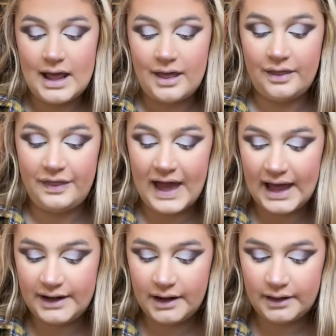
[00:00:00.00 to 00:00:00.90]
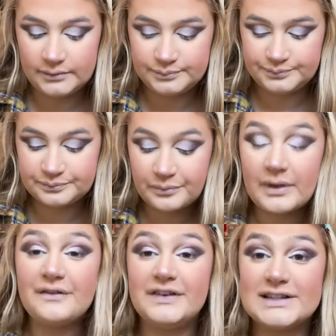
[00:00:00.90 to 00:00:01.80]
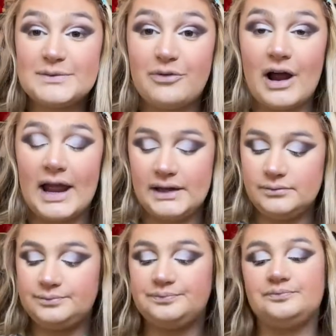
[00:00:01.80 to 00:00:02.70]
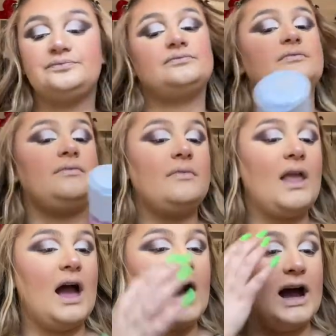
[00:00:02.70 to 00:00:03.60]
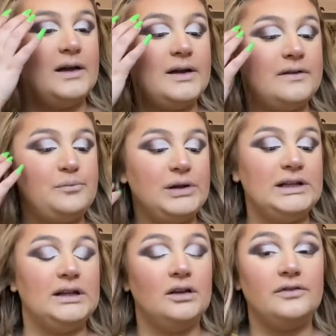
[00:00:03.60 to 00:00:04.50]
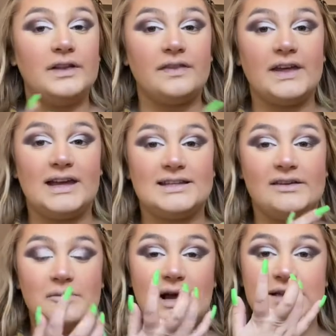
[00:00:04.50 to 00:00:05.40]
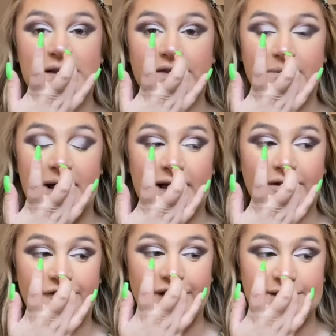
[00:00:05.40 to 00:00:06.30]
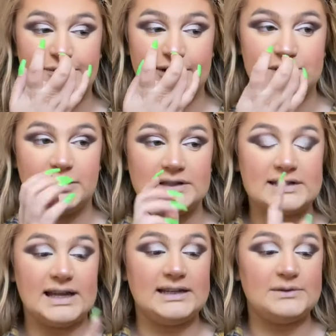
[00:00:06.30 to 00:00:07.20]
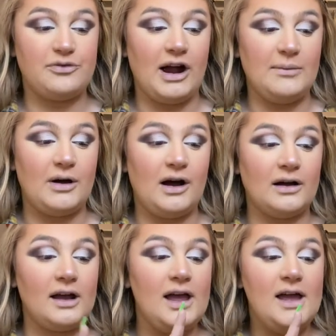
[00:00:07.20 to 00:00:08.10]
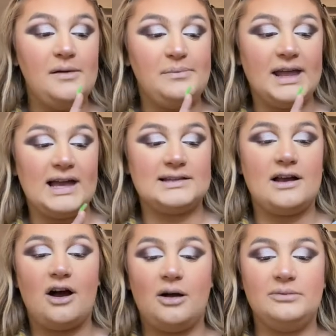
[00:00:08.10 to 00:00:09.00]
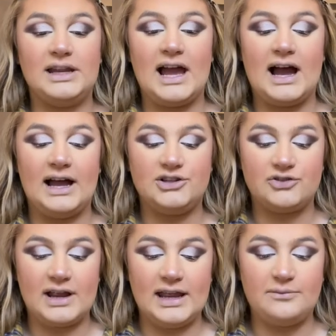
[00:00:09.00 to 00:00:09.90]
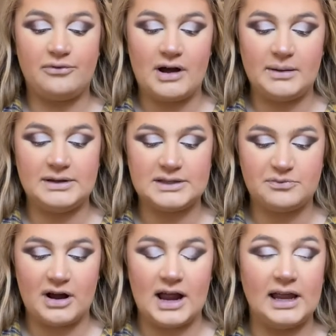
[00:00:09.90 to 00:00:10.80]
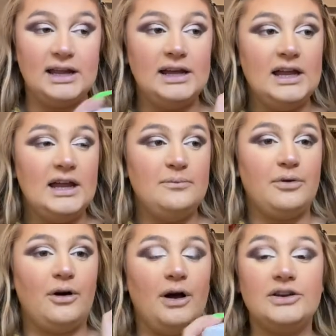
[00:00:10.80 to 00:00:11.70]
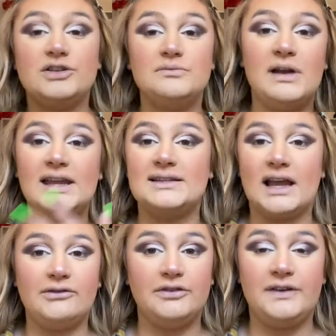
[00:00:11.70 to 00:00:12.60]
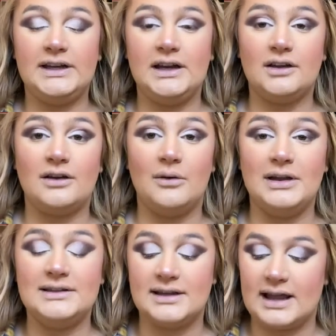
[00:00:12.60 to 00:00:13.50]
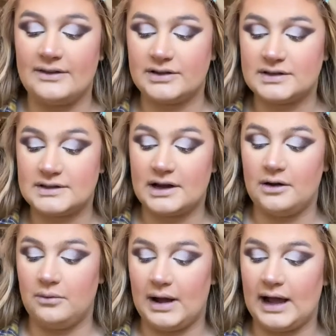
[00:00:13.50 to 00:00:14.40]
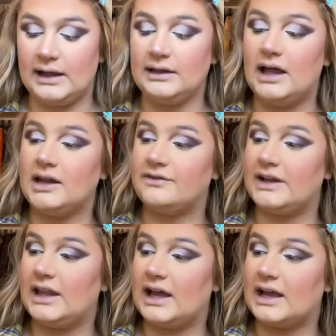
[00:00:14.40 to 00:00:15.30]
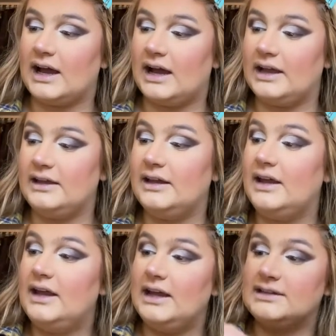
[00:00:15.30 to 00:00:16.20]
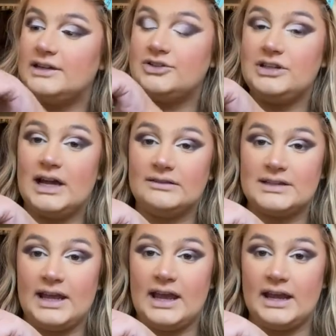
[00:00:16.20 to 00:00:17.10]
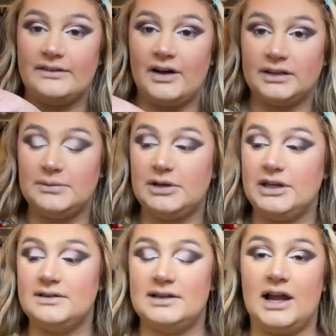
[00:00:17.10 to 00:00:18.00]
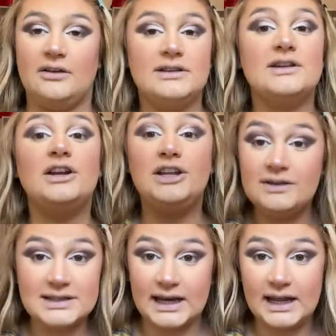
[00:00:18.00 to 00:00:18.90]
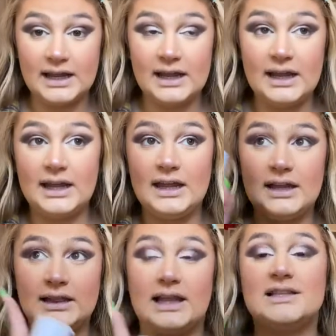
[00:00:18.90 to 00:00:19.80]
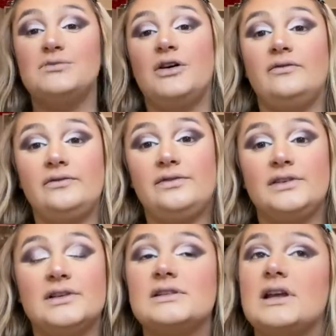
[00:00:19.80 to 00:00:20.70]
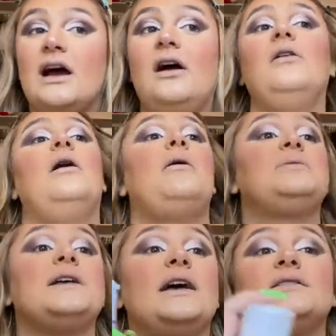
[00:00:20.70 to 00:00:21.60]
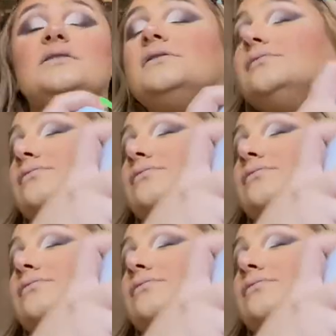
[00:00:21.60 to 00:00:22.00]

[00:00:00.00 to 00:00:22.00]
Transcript: Then the spray. I have been loving this. It reminds me of the MAC Fix Plus ones. It's Primark PS Harmony Hydrating Priming Spray. But it just makes everything going together so well. And I feel like I, it's literally down to here and I've hardly been using it. I only started using it last month. So I'm obsessed.